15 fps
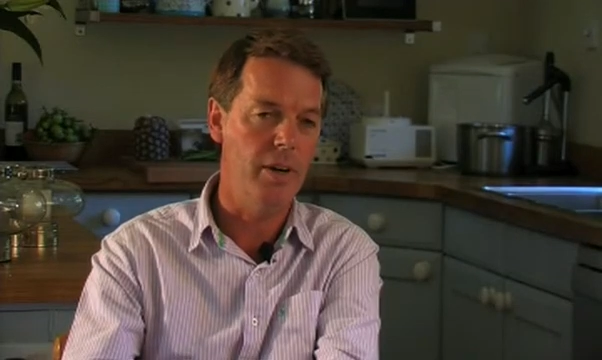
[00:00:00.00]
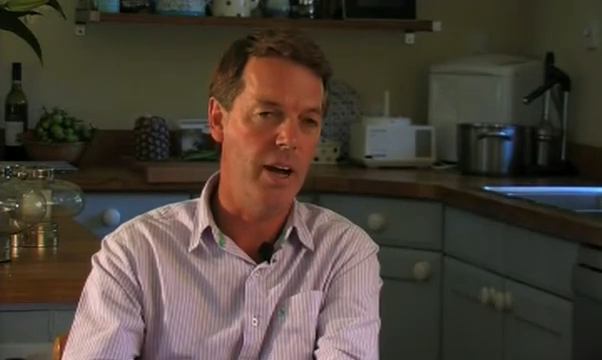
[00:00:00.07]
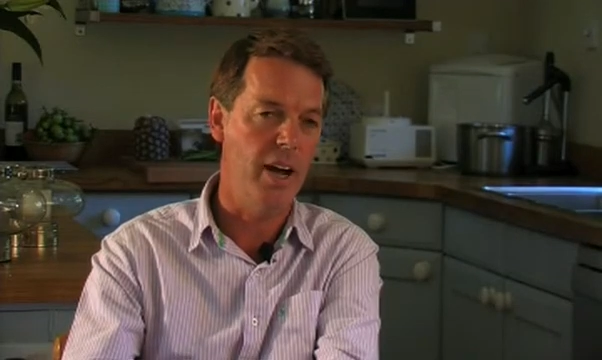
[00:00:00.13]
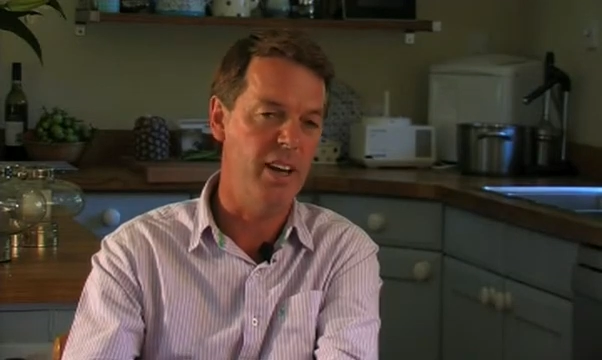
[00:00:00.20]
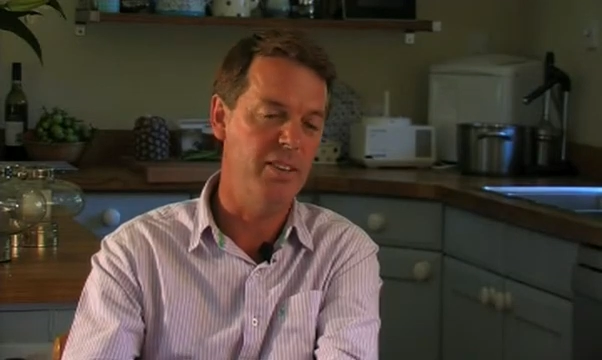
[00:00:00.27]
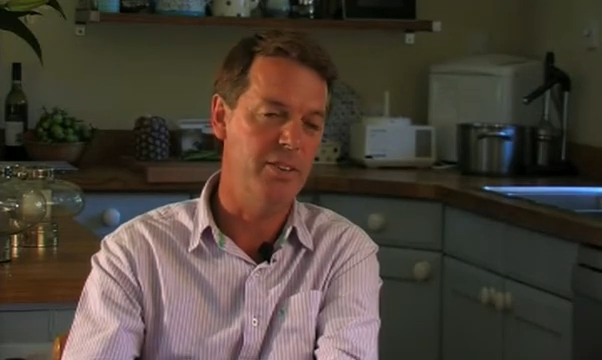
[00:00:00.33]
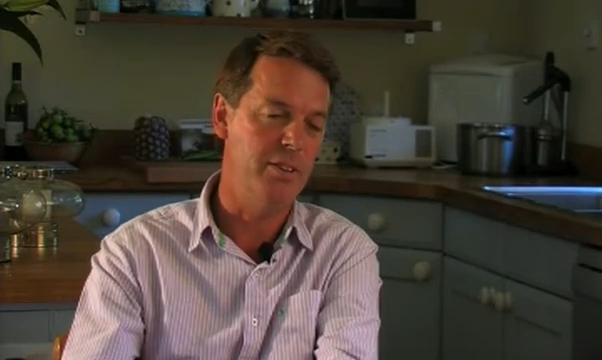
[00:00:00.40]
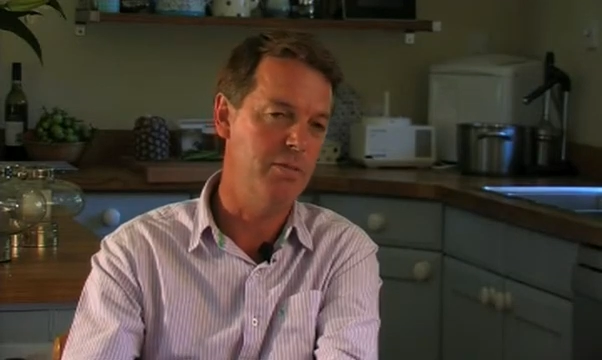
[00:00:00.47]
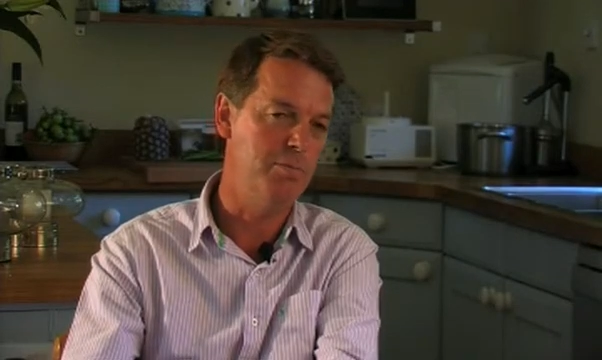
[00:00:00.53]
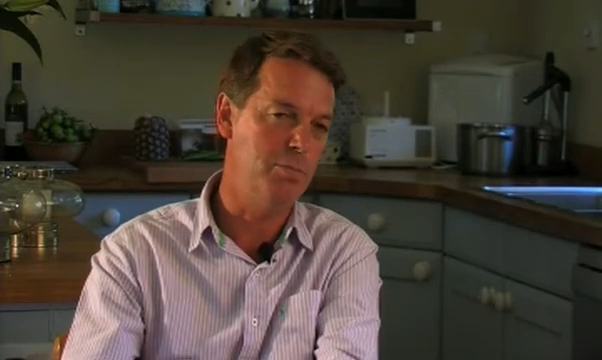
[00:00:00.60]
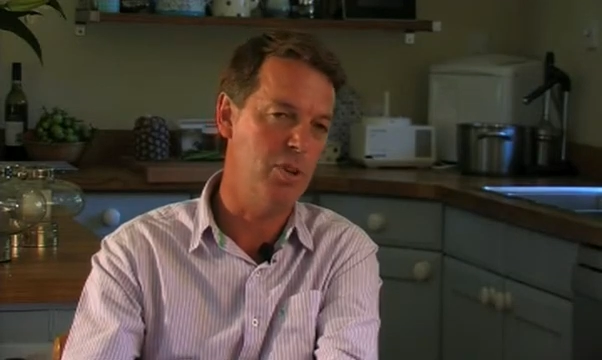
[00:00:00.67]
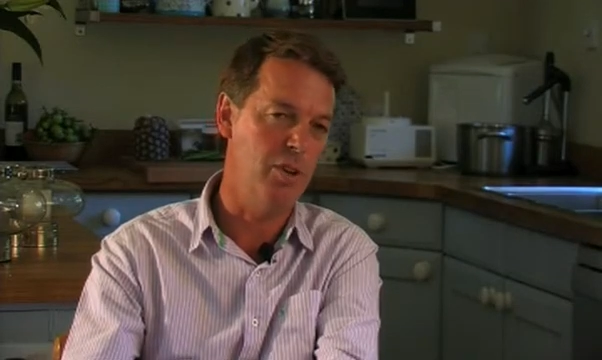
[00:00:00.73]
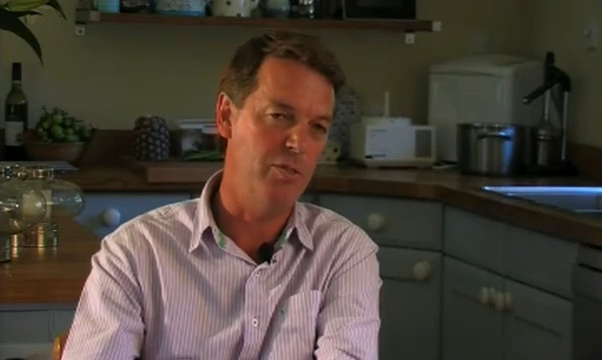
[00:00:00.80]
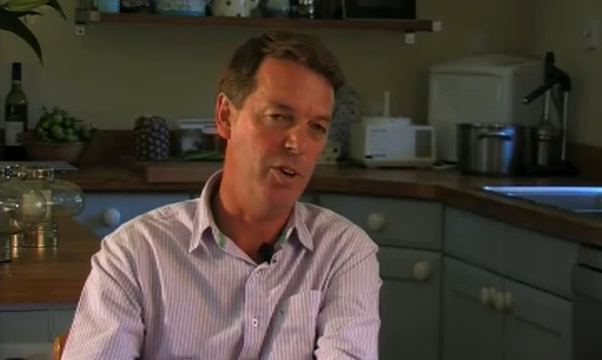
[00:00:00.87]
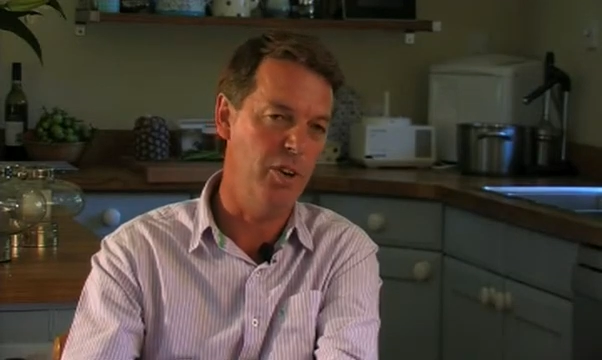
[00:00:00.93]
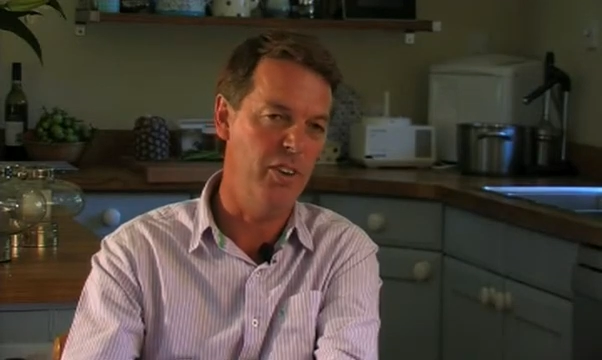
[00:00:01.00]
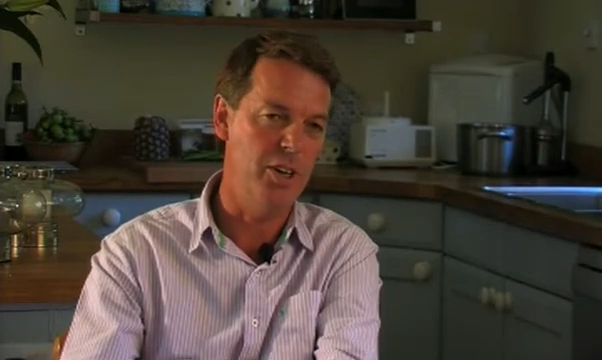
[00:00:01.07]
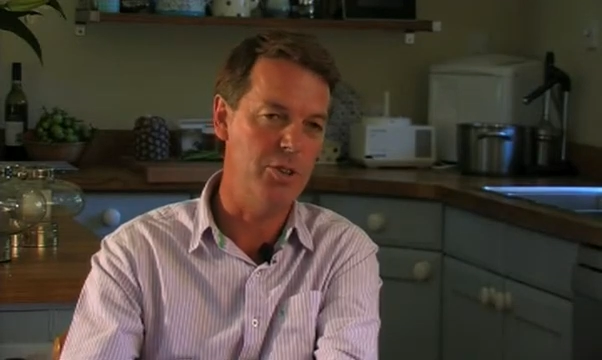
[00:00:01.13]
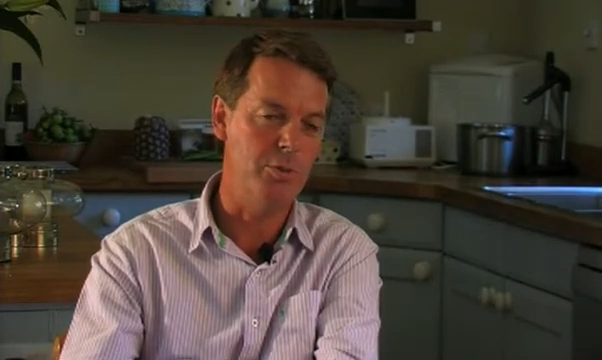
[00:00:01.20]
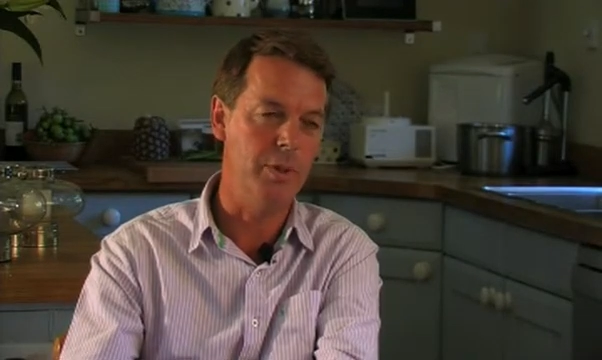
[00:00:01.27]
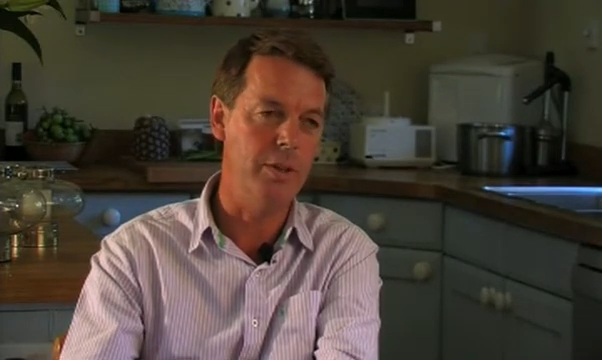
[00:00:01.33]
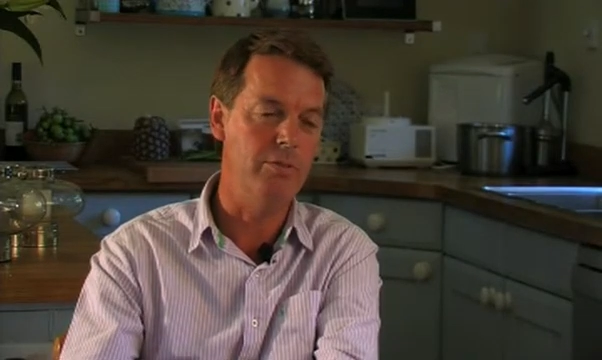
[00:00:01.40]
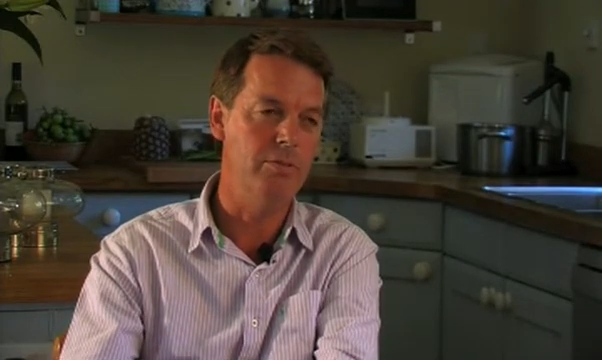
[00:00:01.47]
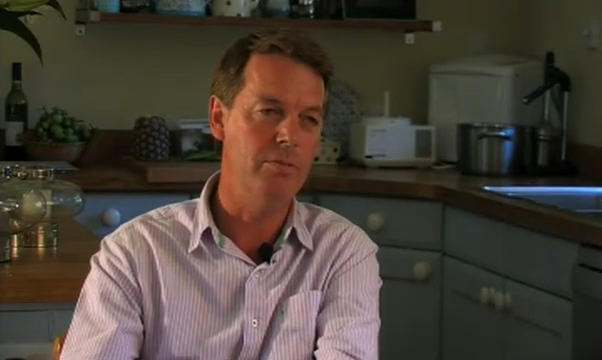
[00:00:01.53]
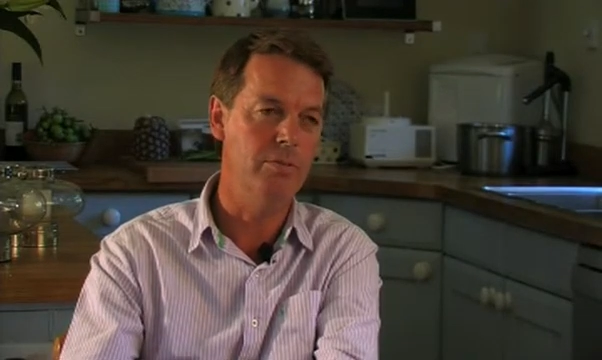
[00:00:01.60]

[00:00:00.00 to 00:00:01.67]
And the profit on those will be,